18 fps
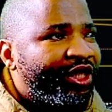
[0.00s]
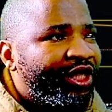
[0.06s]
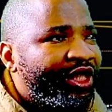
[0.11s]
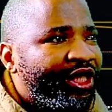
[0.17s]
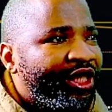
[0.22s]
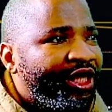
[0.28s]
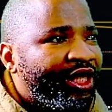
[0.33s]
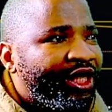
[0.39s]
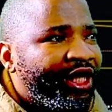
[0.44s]

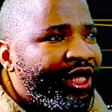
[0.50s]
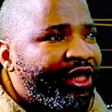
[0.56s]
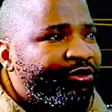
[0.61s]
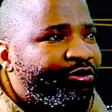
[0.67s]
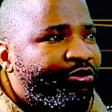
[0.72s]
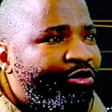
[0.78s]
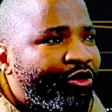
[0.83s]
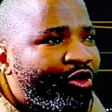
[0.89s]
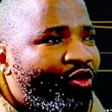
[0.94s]
and
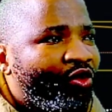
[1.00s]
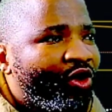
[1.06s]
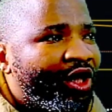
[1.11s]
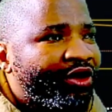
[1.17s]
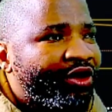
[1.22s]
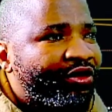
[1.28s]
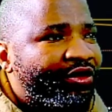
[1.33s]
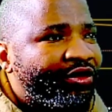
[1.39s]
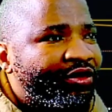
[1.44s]
broke
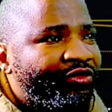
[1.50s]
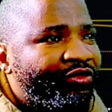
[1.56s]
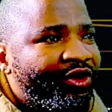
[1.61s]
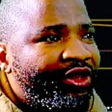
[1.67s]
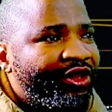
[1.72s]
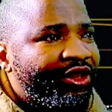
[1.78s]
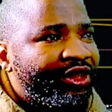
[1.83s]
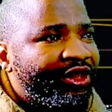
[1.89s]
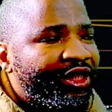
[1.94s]
out of
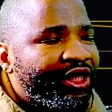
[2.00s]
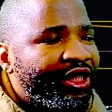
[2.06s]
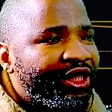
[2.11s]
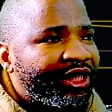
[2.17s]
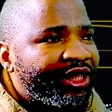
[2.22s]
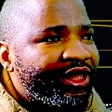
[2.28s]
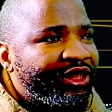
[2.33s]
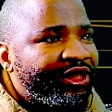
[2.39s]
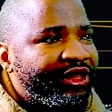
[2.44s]
it,
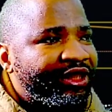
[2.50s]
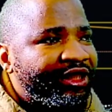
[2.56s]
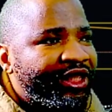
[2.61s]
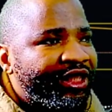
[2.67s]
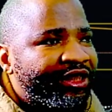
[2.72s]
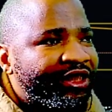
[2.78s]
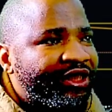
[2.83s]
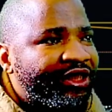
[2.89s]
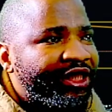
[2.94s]

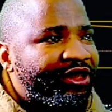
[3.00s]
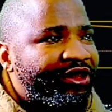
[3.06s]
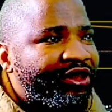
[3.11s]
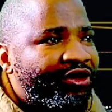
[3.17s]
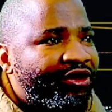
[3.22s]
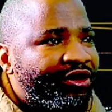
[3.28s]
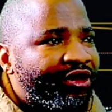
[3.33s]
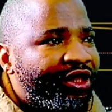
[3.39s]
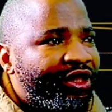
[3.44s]
retested,
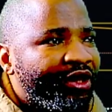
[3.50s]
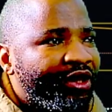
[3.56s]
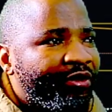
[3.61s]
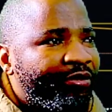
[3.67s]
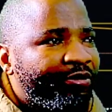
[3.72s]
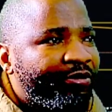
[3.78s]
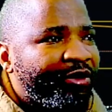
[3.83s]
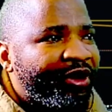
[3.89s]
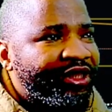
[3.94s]

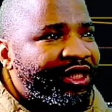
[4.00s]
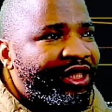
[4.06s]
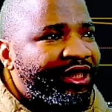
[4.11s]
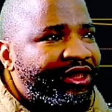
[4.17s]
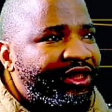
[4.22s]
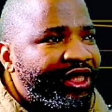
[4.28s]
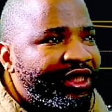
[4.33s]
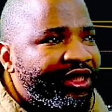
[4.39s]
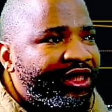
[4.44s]

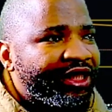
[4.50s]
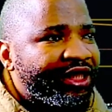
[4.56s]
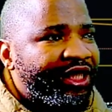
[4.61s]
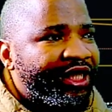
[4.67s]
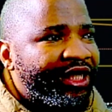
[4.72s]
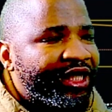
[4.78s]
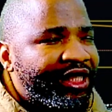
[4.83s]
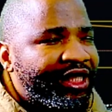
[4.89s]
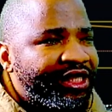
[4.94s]
presented
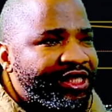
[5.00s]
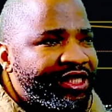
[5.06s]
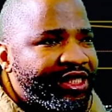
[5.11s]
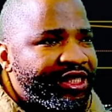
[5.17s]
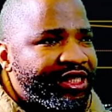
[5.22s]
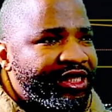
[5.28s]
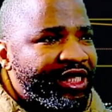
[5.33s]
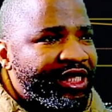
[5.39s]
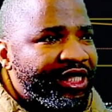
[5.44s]

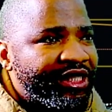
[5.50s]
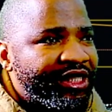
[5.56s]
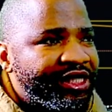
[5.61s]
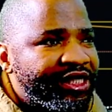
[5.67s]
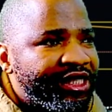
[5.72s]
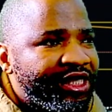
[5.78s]
resistance.